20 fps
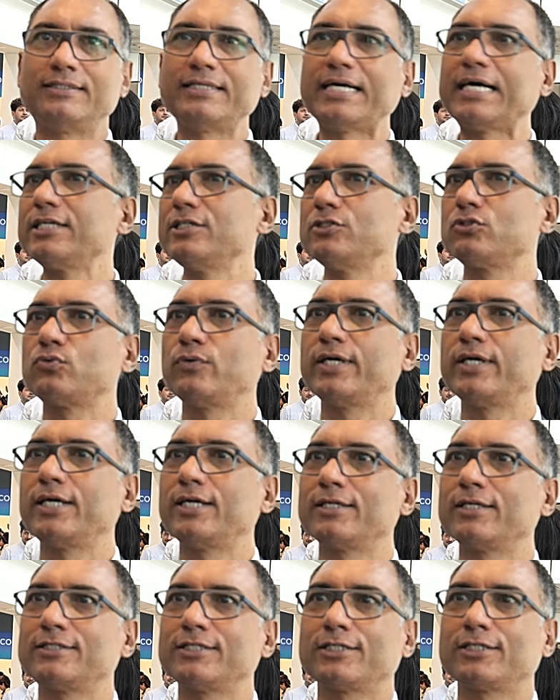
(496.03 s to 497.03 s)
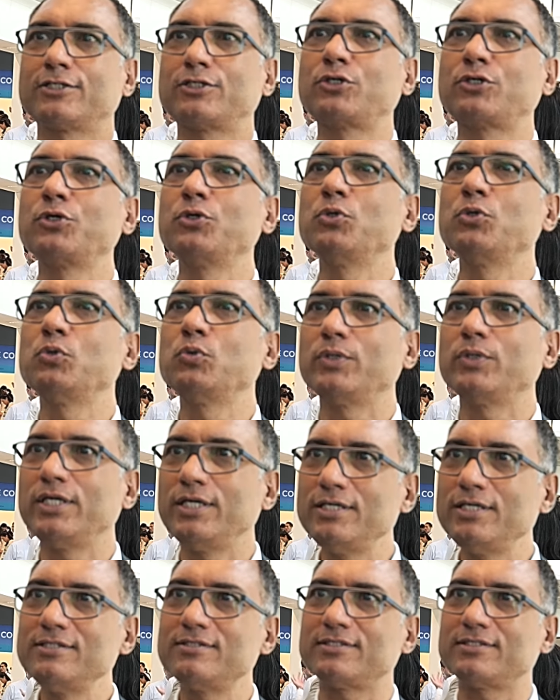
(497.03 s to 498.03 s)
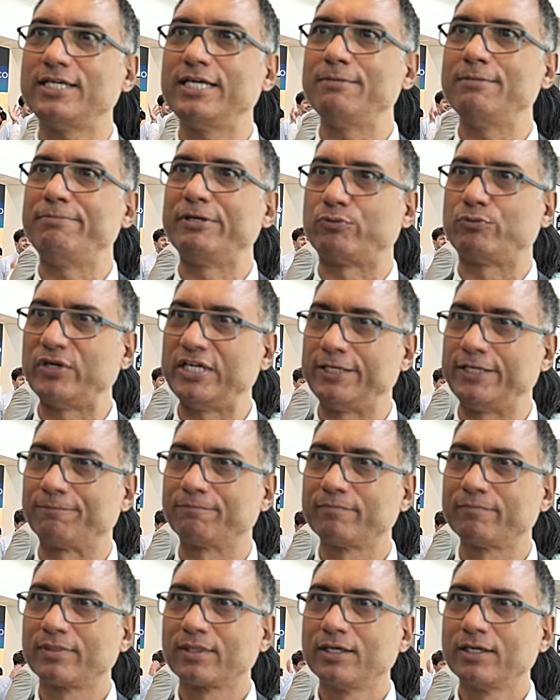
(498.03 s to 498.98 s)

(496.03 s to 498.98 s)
that is where the crew is in between.